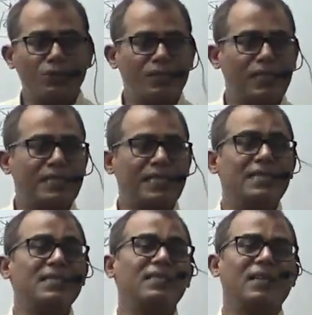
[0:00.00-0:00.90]
see
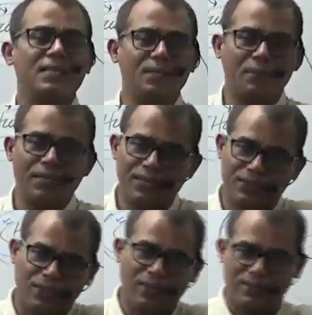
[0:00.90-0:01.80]
changes in, let's say, plate
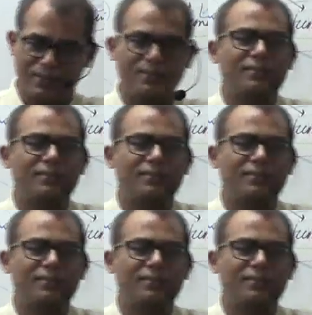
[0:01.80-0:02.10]
tectonics?